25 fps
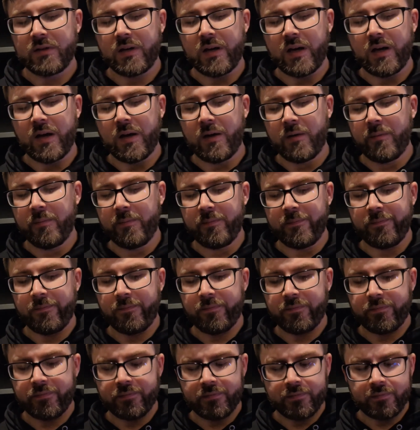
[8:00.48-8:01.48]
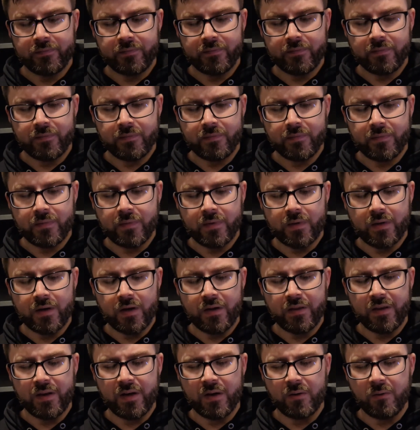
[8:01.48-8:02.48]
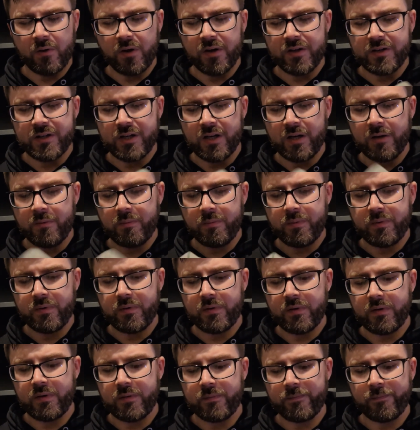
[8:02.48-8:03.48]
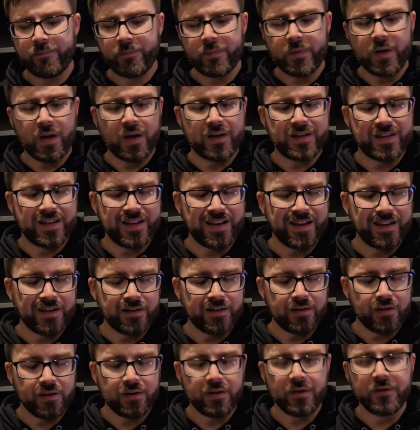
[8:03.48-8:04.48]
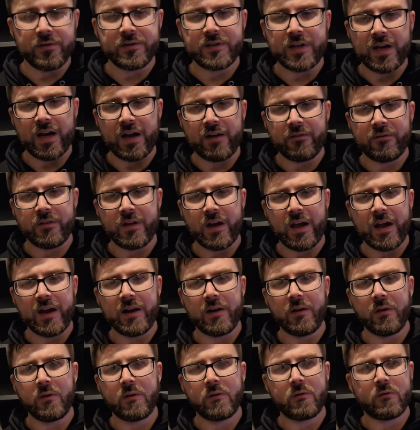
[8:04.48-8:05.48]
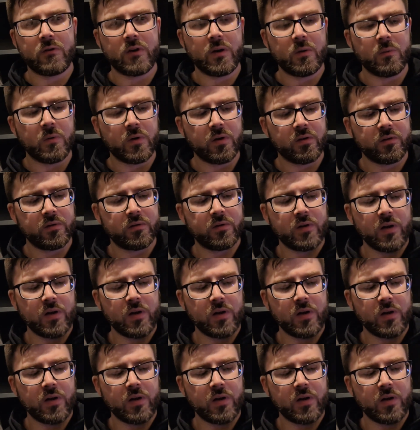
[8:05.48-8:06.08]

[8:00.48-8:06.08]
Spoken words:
I think they're quite cheap. I did used to have the Halo 3 one.